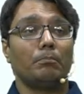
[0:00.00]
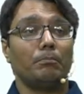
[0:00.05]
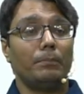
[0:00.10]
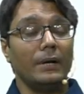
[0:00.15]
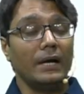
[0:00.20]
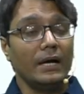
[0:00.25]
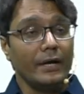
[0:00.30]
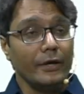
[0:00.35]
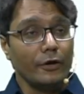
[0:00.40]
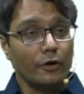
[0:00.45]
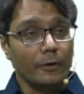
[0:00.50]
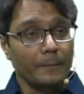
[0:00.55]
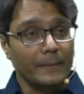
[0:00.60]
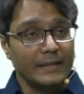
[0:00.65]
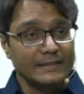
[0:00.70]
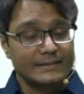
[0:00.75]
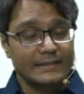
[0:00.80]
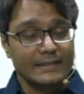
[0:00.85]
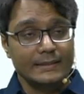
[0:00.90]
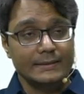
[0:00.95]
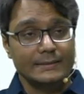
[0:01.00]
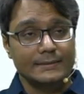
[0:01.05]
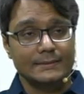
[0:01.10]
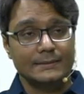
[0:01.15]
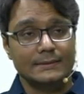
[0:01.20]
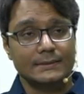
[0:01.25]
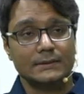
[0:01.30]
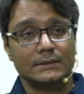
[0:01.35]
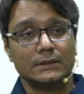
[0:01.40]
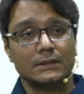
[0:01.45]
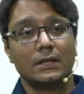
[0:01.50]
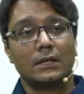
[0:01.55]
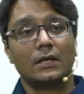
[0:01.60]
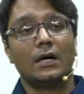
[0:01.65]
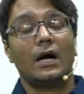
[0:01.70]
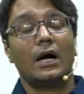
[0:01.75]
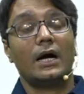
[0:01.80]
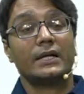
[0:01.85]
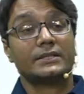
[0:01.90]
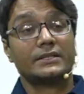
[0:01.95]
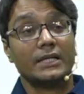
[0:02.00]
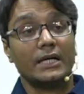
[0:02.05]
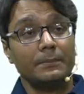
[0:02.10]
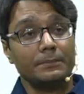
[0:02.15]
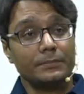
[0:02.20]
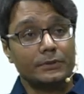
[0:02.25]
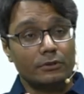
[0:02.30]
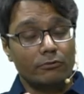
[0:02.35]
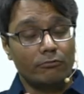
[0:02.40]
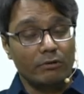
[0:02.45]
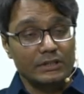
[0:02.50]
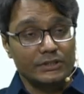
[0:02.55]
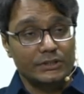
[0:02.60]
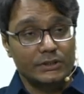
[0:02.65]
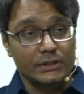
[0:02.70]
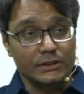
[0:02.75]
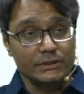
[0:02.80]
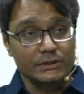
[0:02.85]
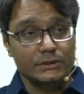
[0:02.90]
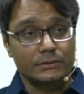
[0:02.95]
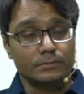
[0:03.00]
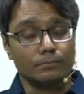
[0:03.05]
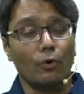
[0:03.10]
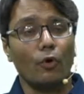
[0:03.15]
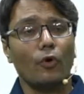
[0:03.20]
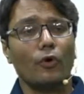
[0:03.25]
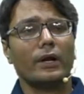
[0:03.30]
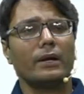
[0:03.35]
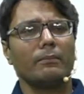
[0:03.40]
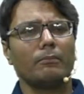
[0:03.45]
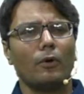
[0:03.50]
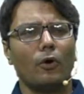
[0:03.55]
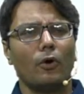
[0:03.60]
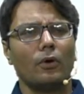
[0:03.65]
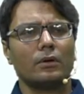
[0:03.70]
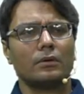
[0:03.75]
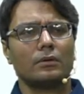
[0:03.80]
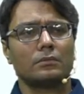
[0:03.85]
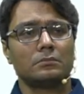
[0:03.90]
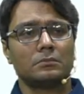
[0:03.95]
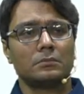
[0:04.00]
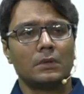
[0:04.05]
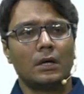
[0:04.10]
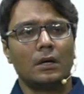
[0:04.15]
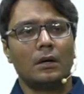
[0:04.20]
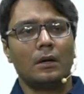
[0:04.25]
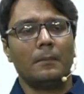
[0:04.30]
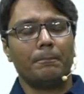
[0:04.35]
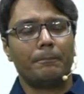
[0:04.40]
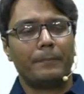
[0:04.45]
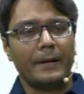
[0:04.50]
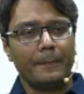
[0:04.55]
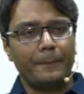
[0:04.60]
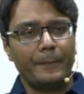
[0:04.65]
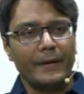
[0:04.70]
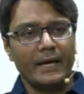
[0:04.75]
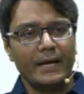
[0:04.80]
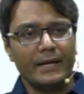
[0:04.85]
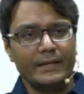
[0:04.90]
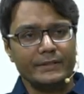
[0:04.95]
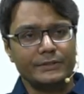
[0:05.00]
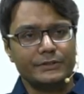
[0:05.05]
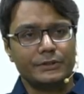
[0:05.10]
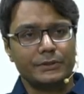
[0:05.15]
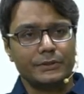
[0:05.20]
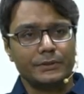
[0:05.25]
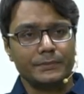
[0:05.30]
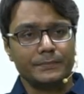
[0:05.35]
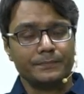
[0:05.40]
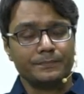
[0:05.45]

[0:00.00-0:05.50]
build your basics, attempt questions more and more, prepare it